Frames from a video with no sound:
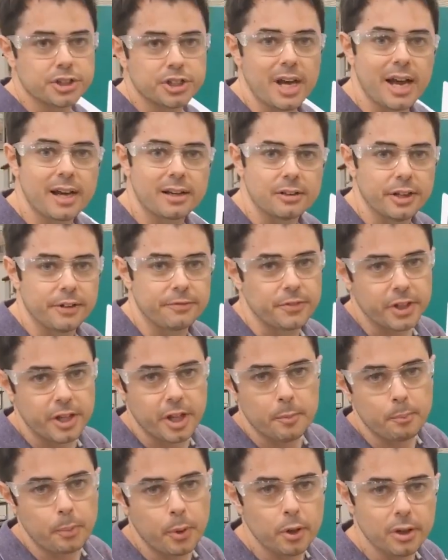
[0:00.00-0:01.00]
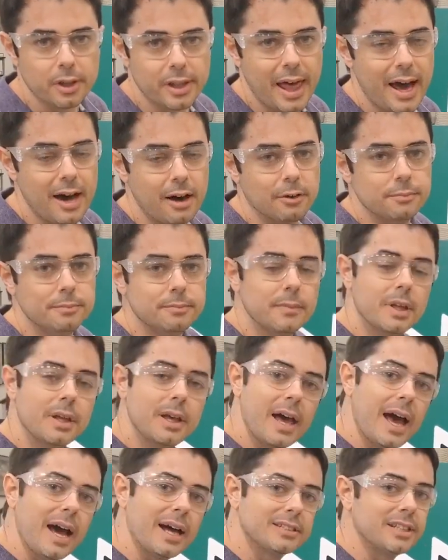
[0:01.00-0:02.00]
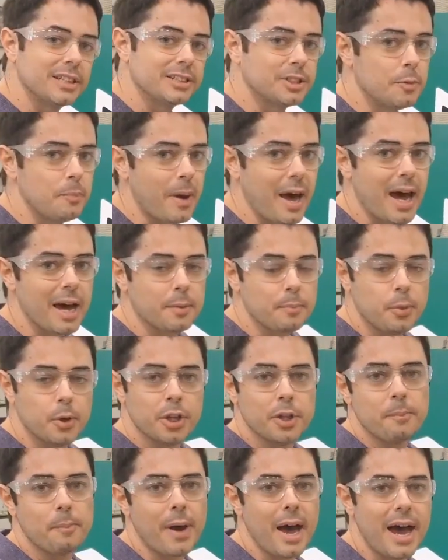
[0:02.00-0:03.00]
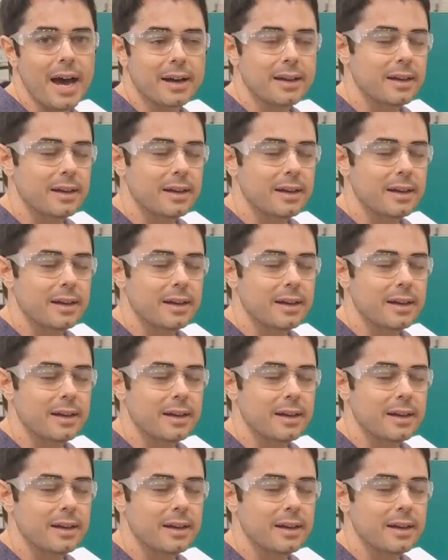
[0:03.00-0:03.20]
the back, put it back. It doesn't take much to move it